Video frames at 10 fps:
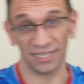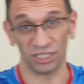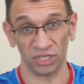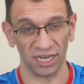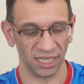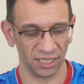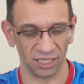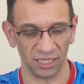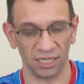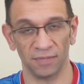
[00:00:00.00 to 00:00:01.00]
in training,
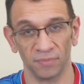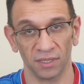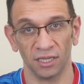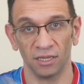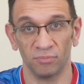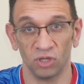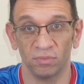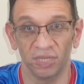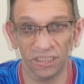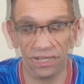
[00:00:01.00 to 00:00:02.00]
the
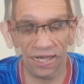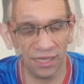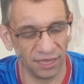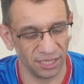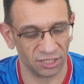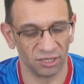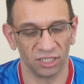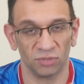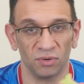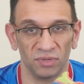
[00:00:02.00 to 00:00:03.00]
Pumas. They're starting
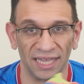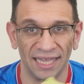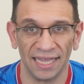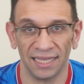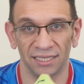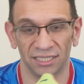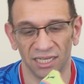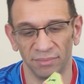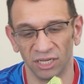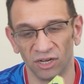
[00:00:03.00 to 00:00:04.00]
to look, the heel is
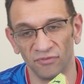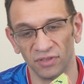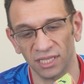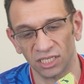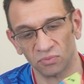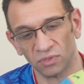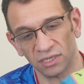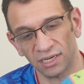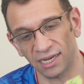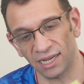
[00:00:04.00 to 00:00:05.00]
coming off in this
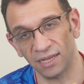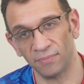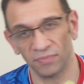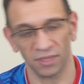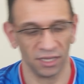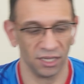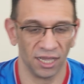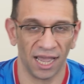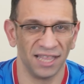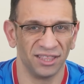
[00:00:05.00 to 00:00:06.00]
one.
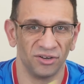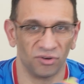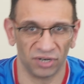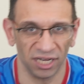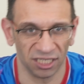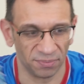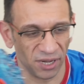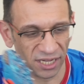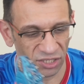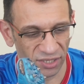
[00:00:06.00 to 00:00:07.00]
And they're not great
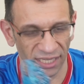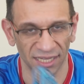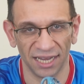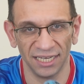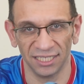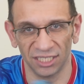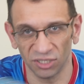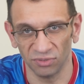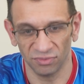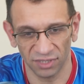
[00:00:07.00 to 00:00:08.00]
spikes really. I needed
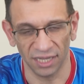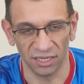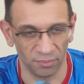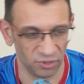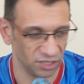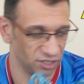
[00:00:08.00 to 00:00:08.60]
to get an upgrade